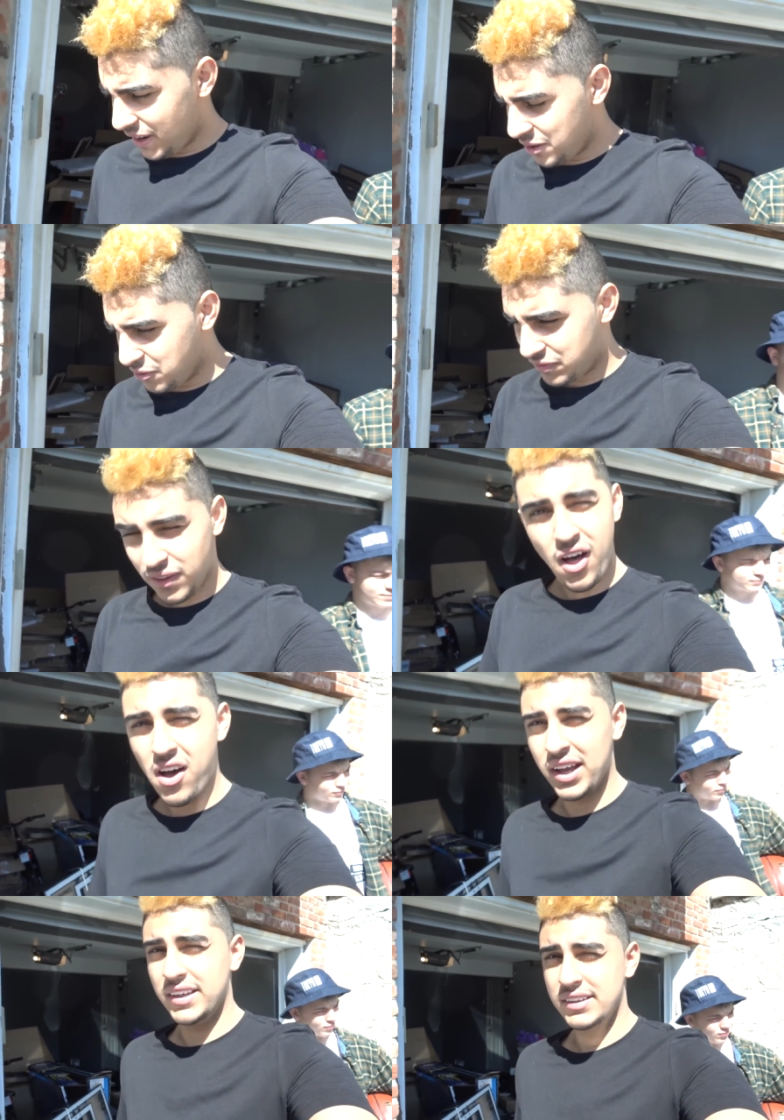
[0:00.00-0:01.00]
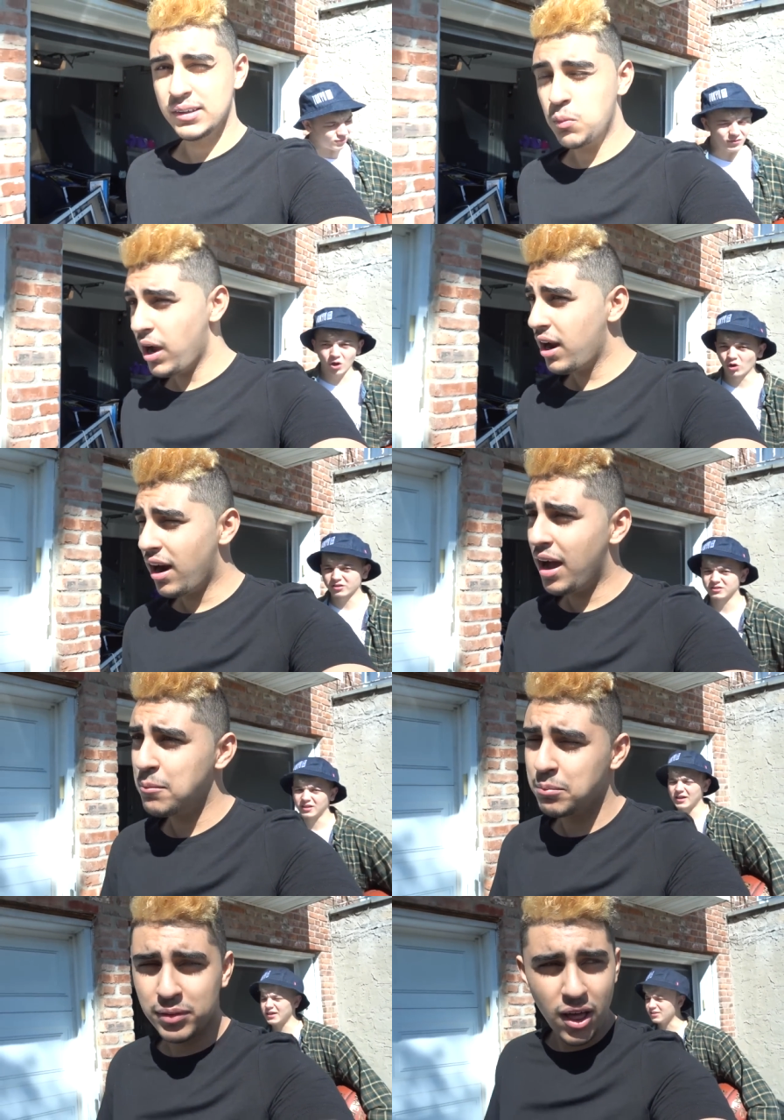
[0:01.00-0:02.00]
brand new vlog where oh, I'm
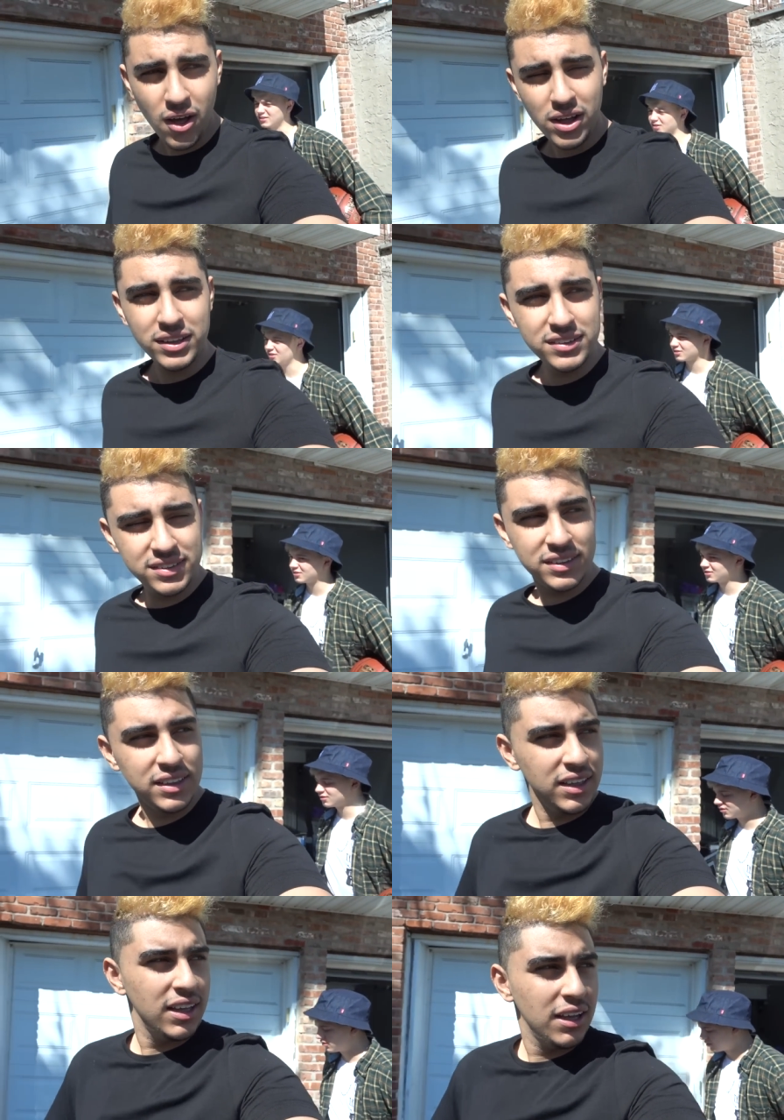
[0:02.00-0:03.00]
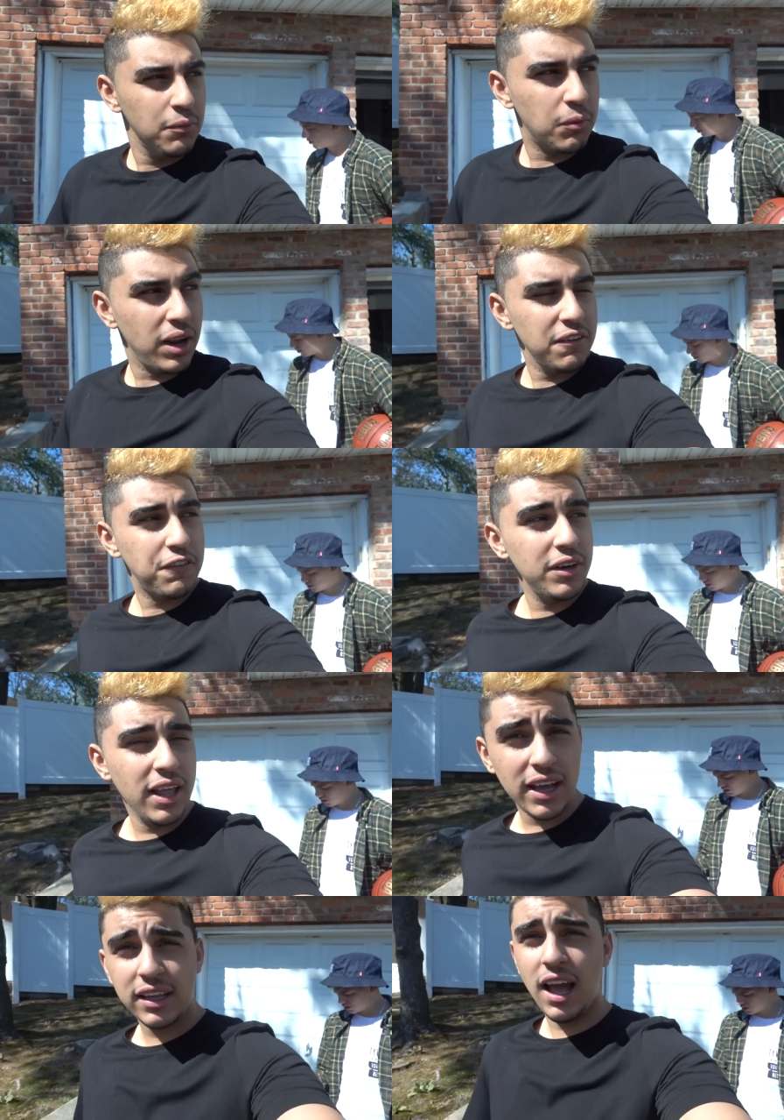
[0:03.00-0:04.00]
nice. blonde. We're waiting for
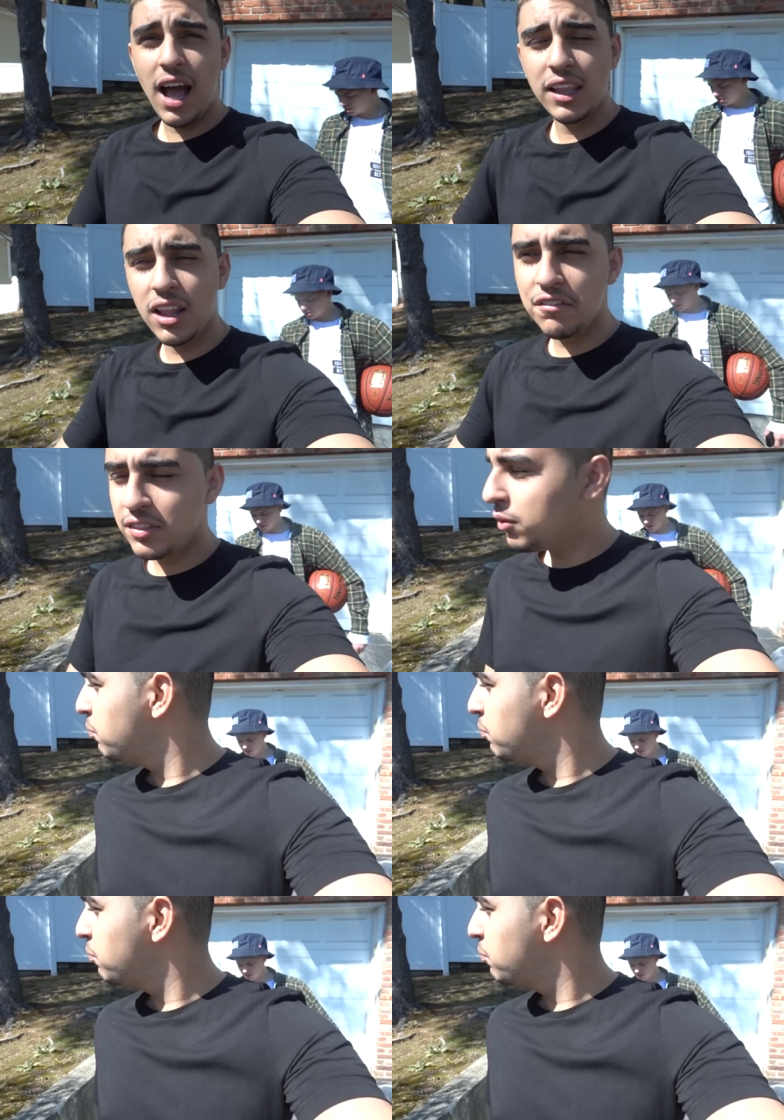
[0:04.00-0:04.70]
Nick. I love the